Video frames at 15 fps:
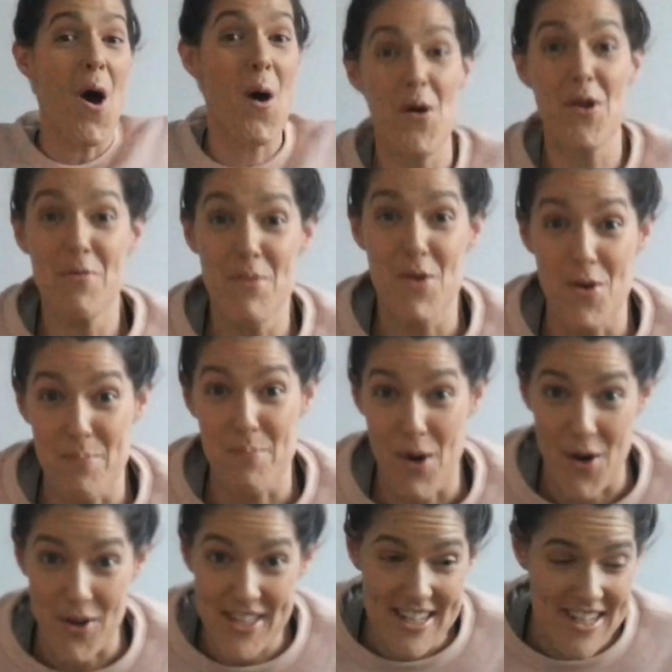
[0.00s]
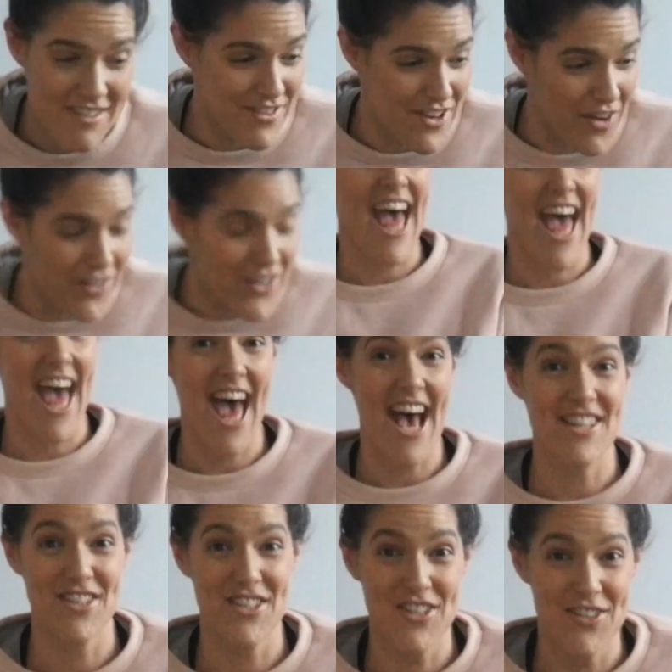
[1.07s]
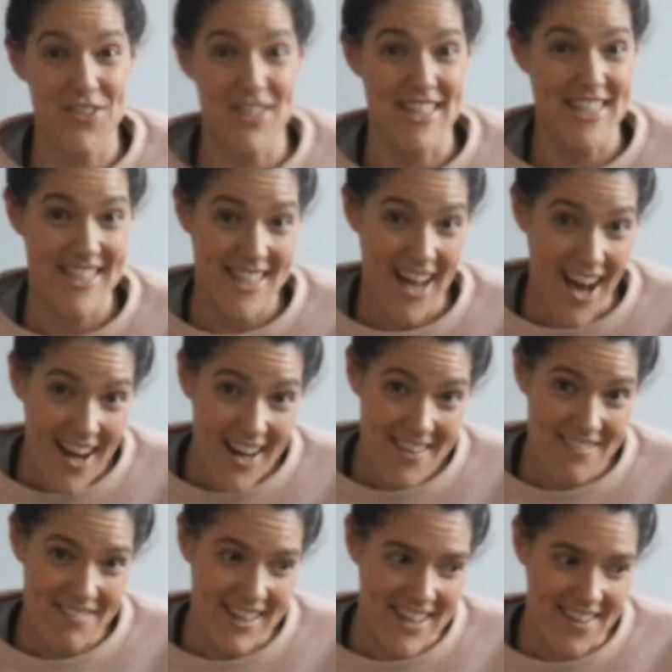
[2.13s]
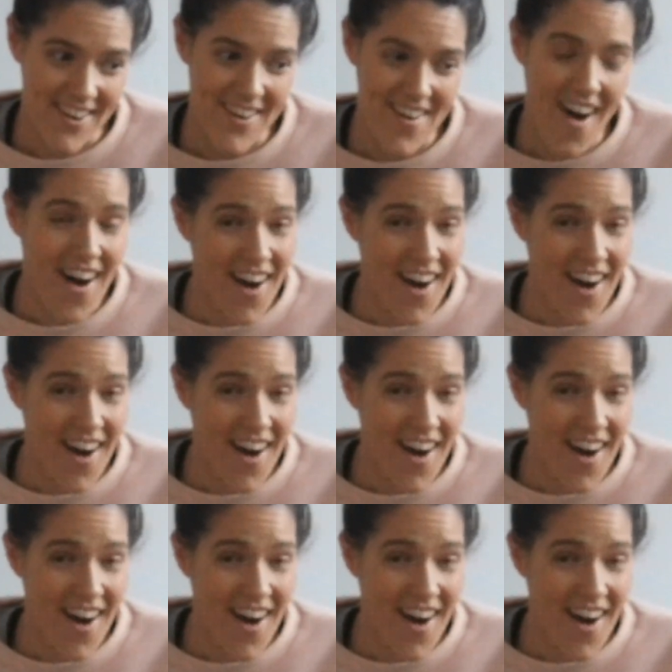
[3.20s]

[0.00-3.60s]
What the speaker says: On a more positive note, as you saw at the start of the video,